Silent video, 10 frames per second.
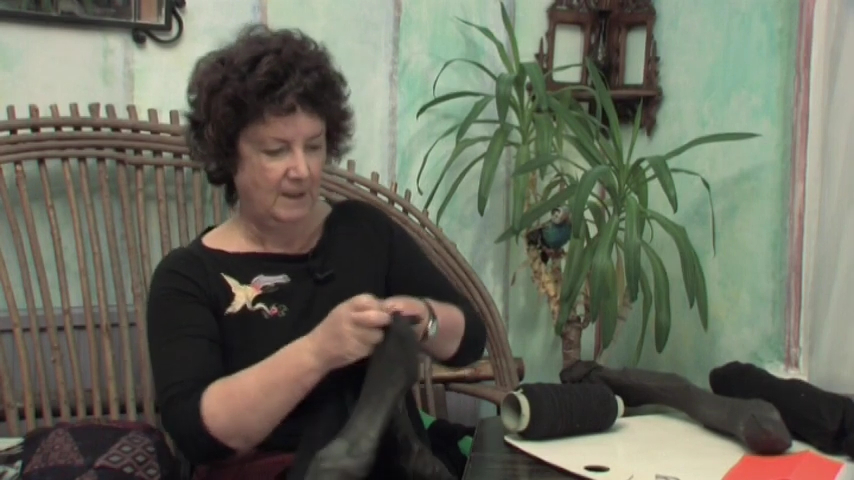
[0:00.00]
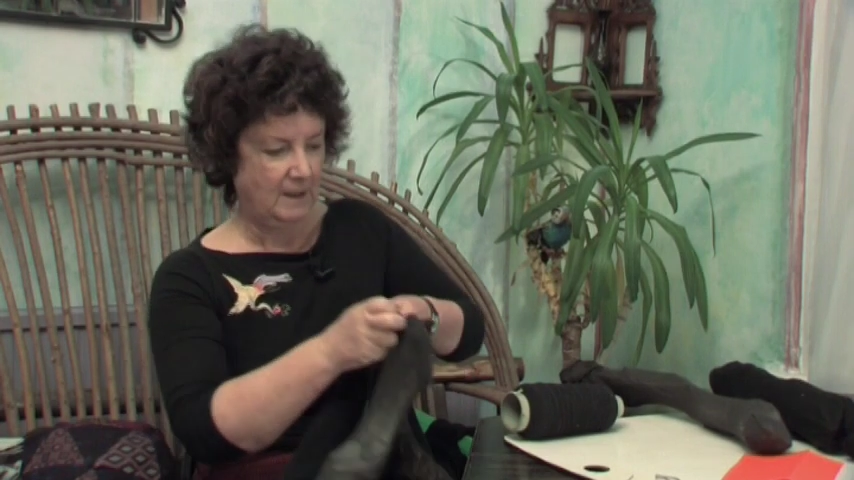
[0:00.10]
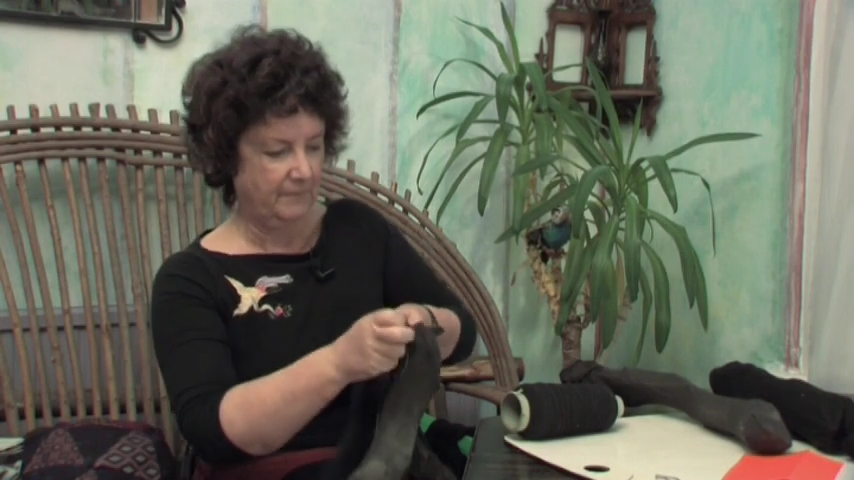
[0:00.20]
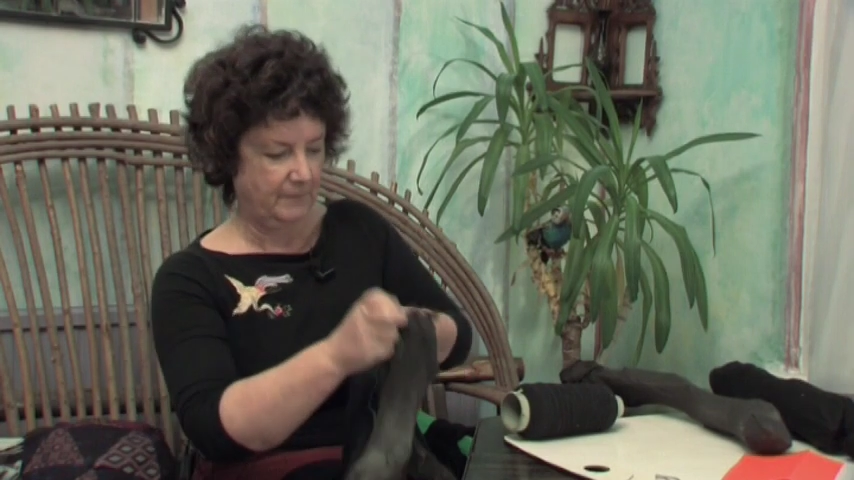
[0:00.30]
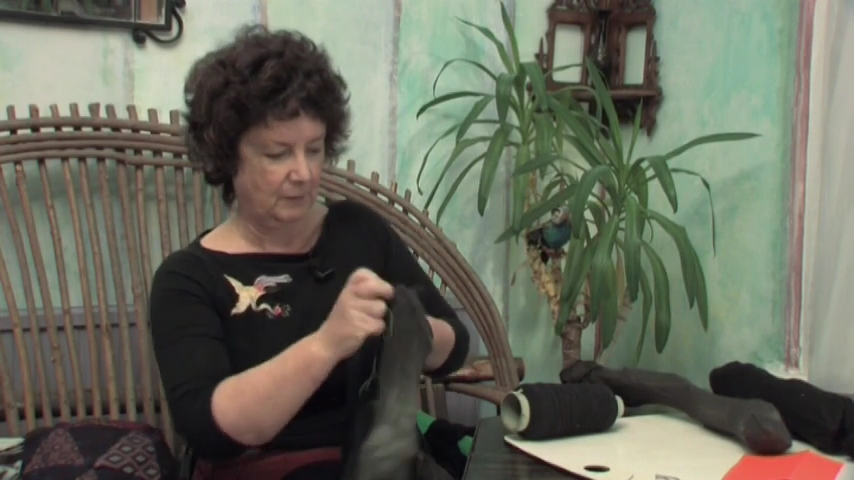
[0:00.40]

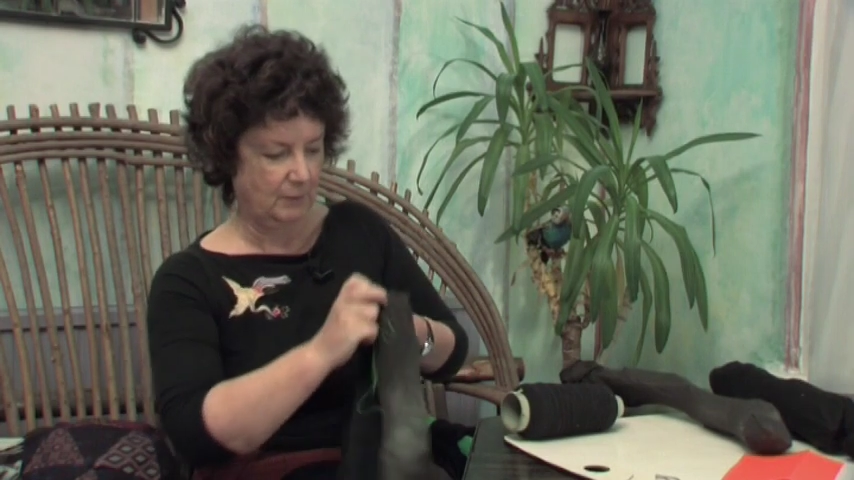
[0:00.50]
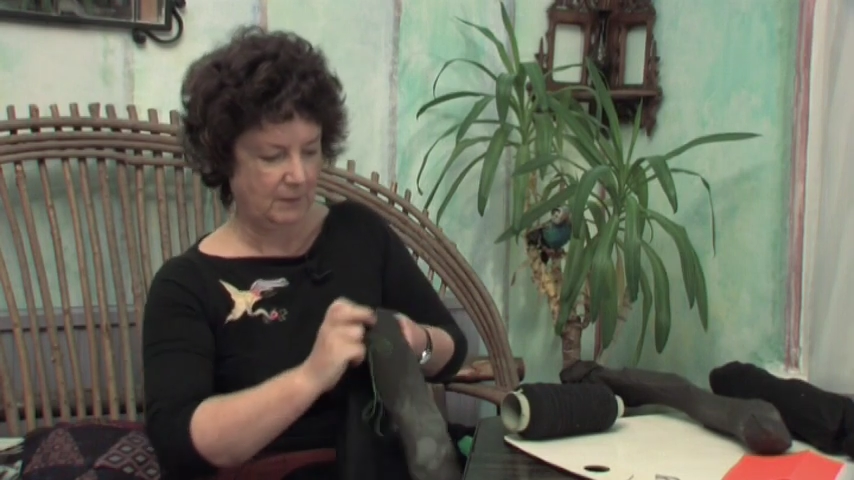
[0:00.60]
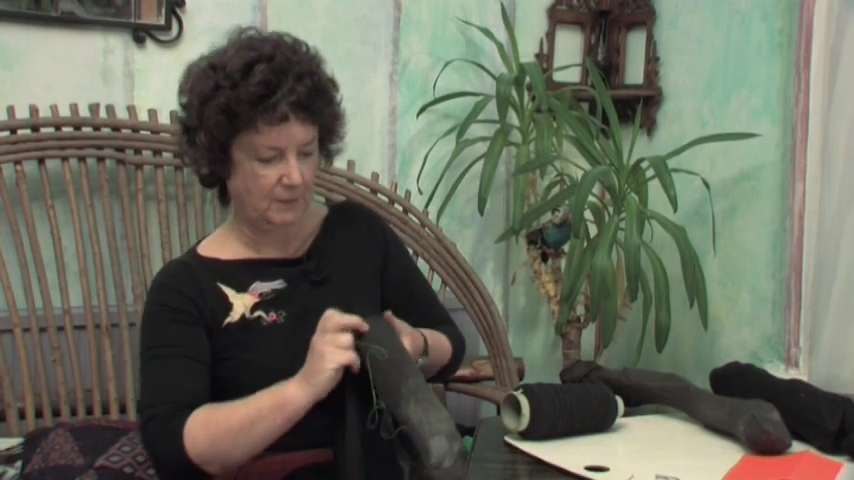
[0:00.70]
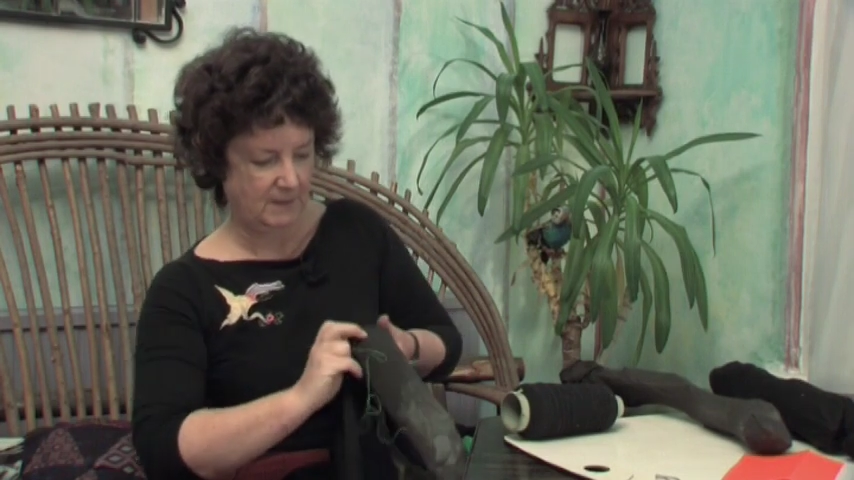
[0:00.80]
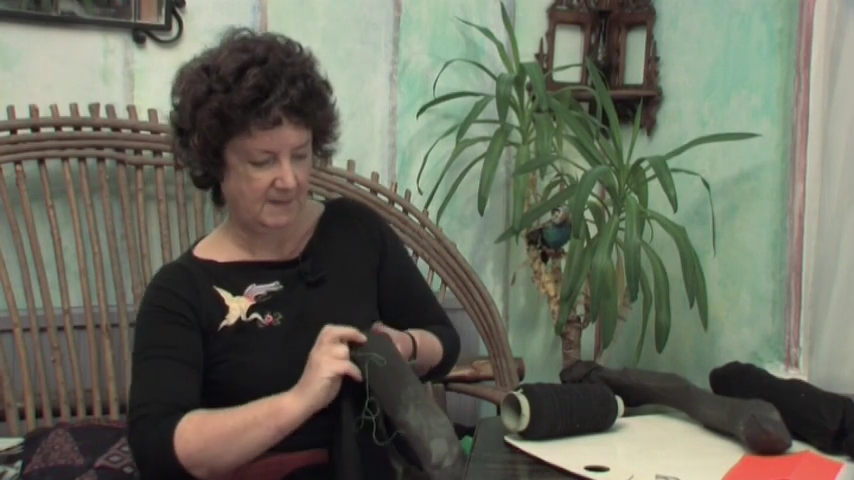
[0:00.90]
and 4 at
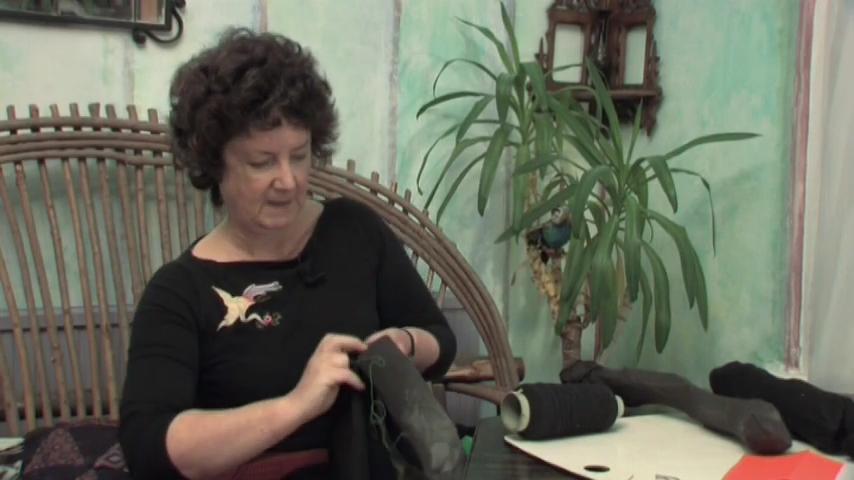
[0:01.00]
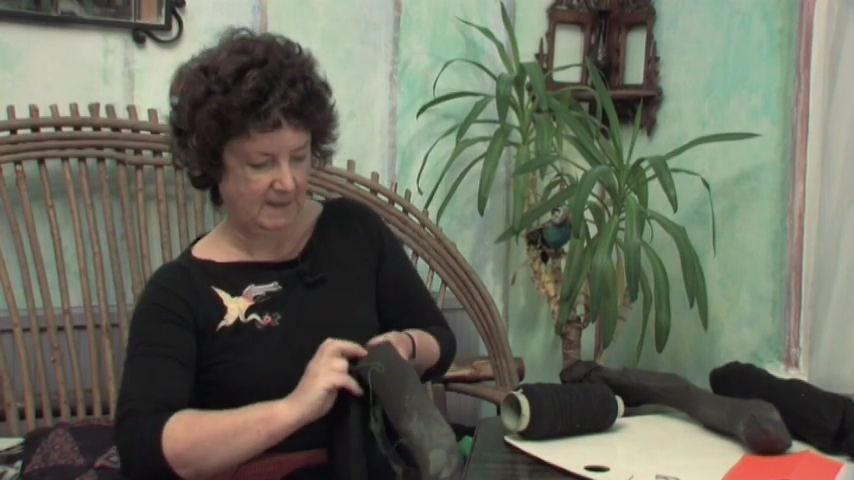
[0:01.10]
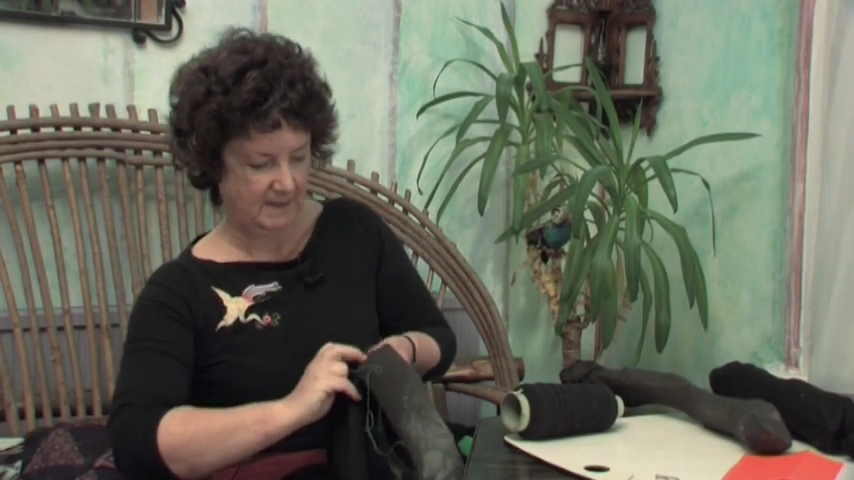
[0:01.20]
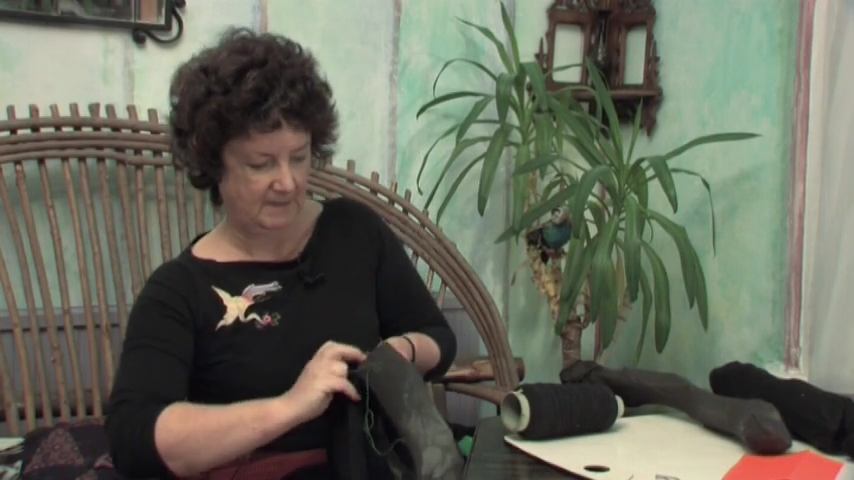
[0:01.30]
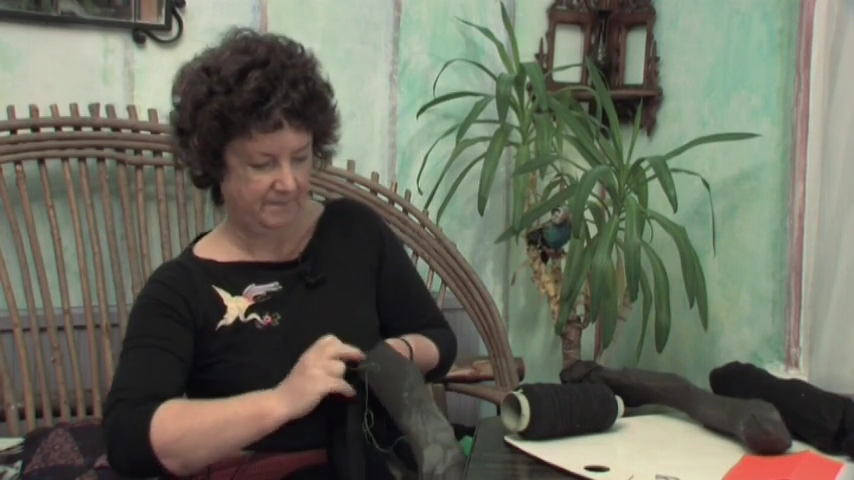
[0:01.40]
the other side.